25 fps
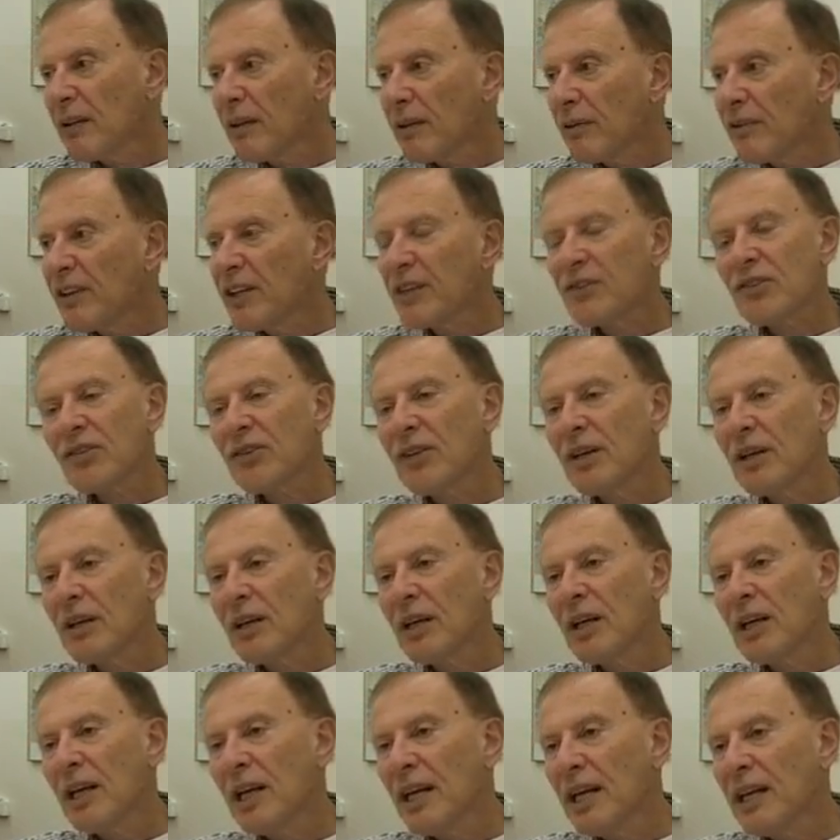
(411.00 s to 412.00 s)
This
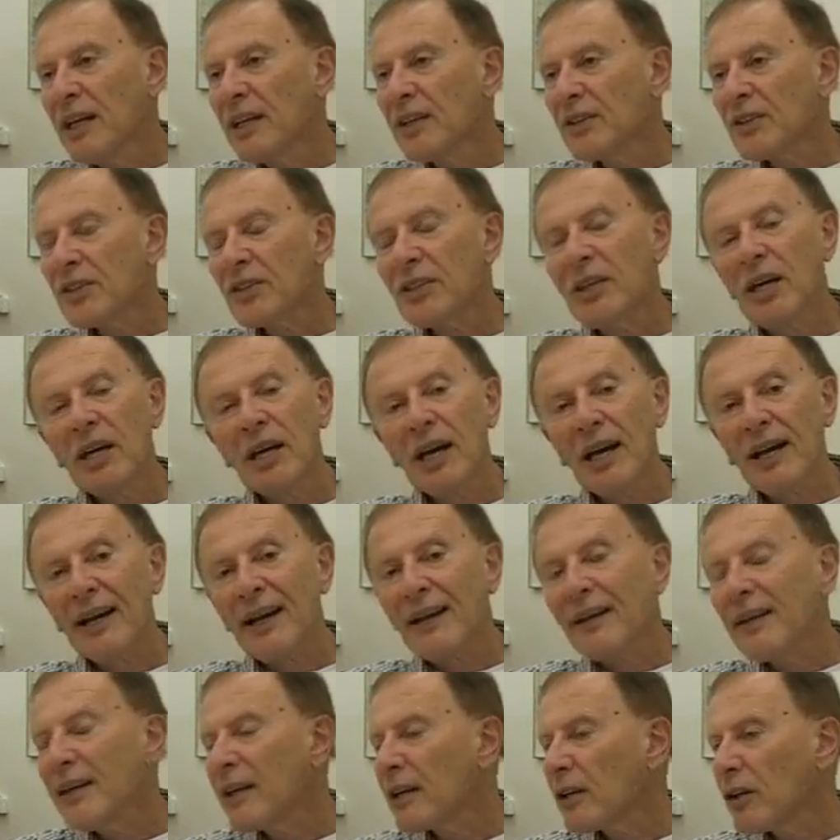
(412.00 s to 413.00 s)
is a
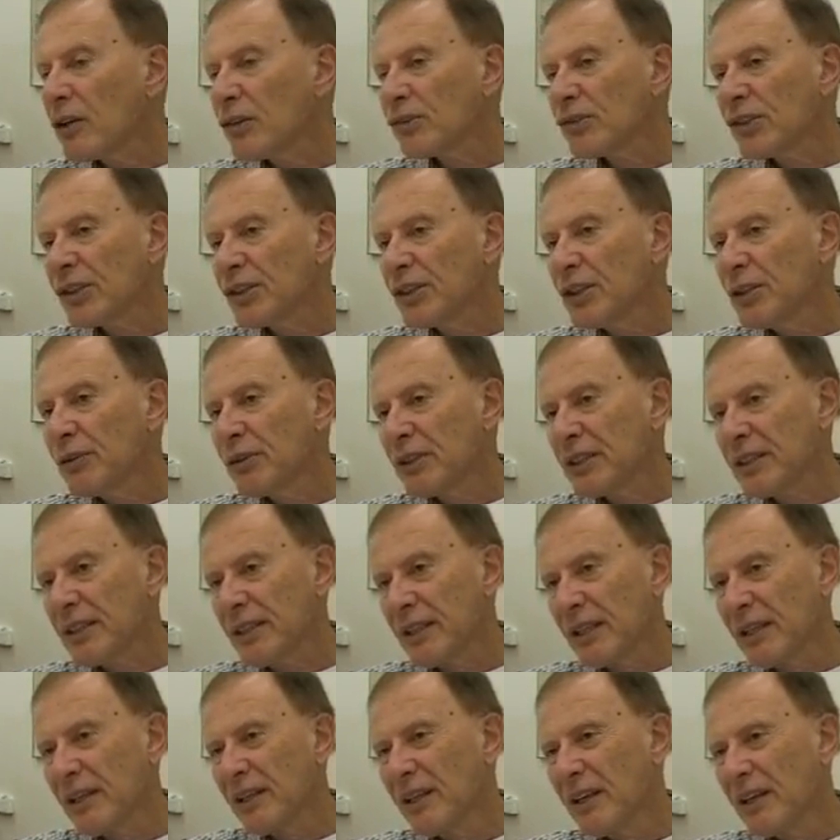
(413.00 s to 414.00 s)
clear
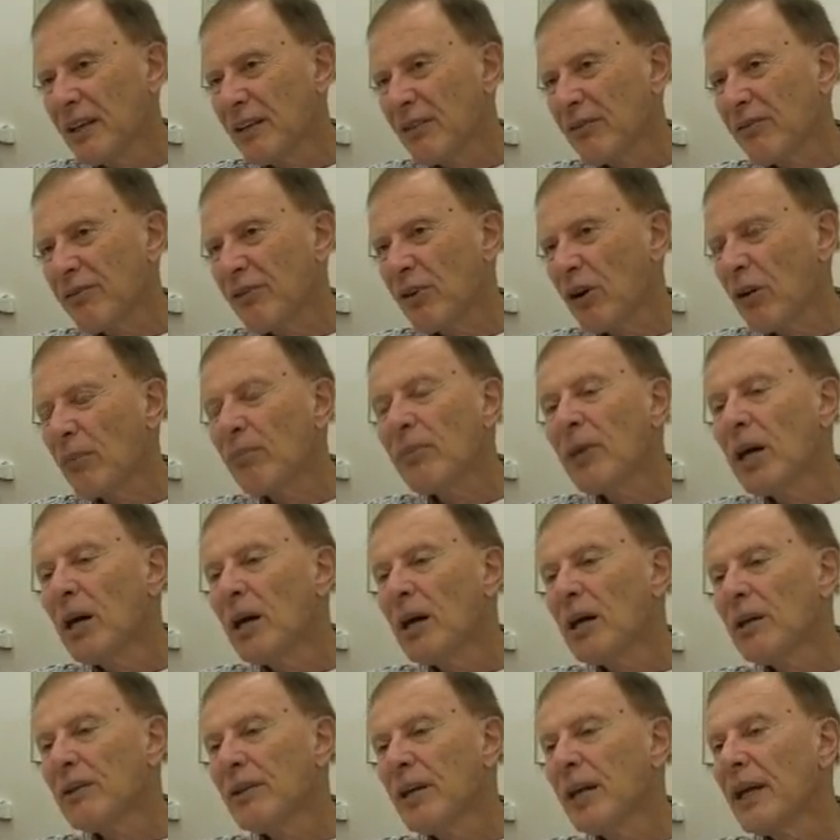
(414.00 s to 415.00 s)
continuity from
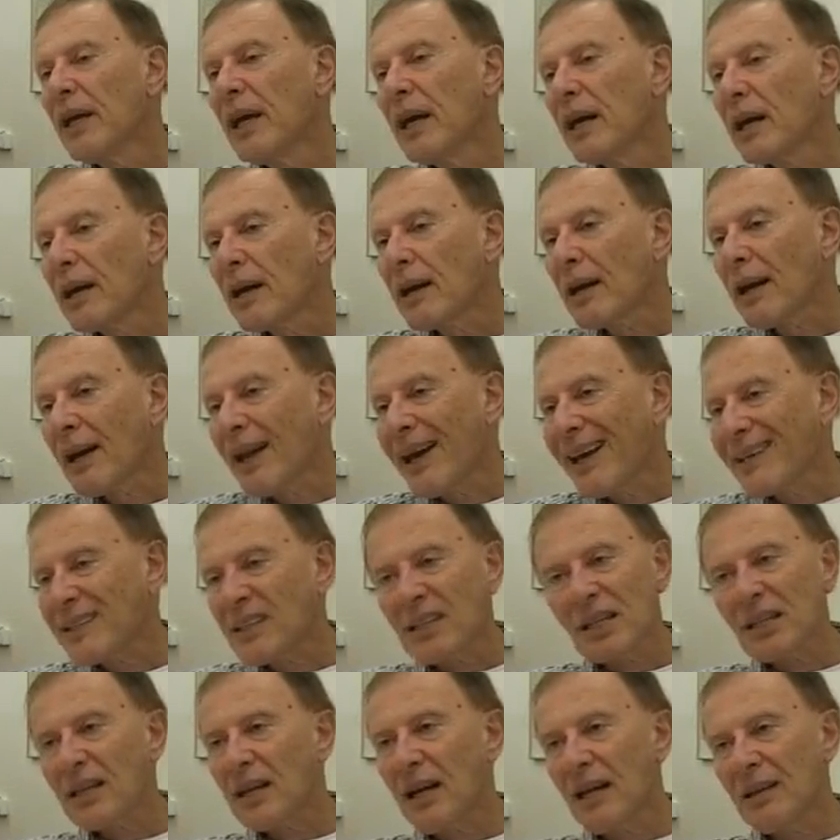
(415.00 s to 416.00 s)
the
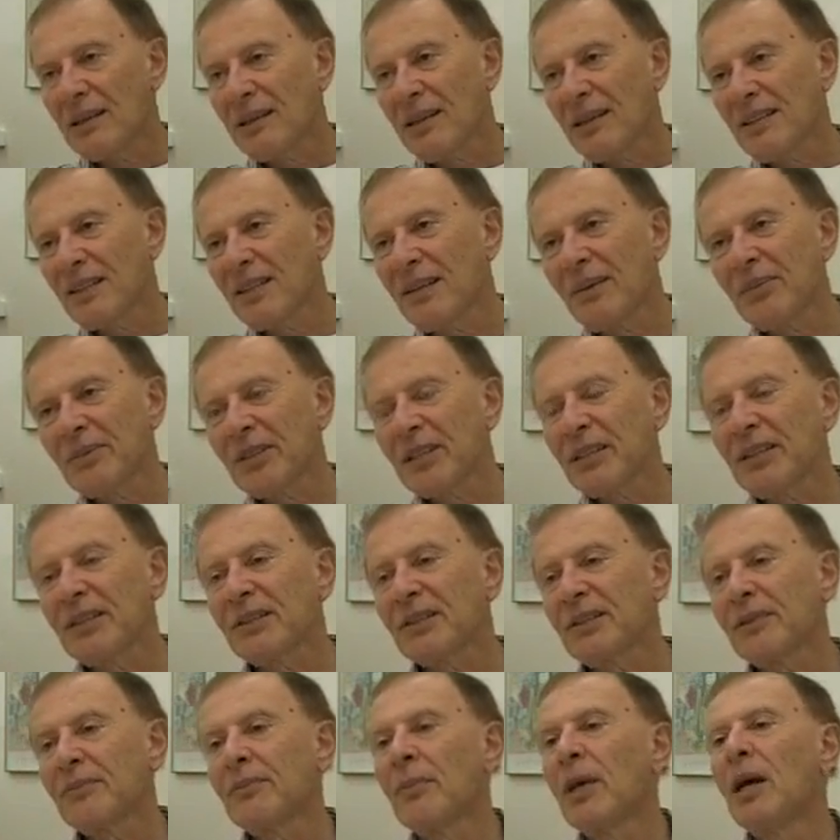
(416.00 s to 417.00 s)
classic
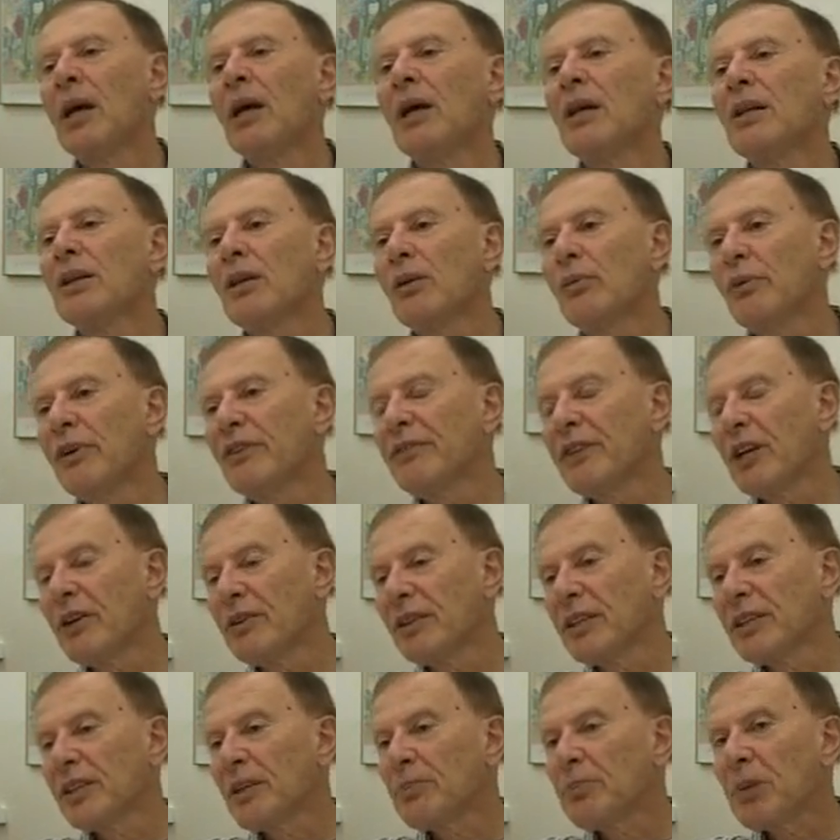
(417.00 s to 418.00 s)
anti-Semitism that we've known
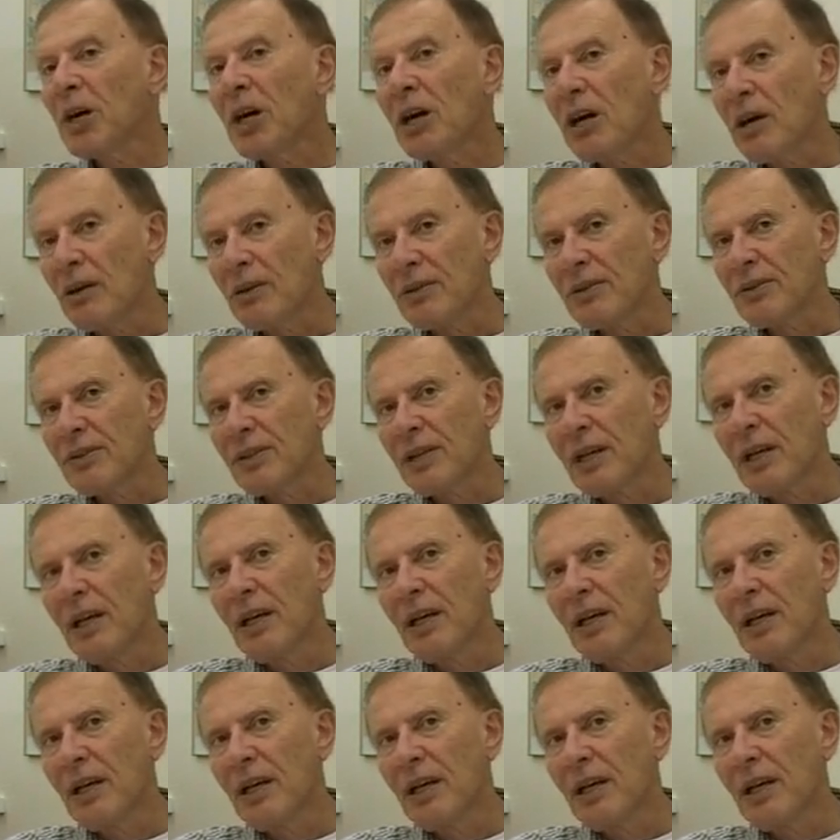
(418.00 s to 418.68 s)
in the past.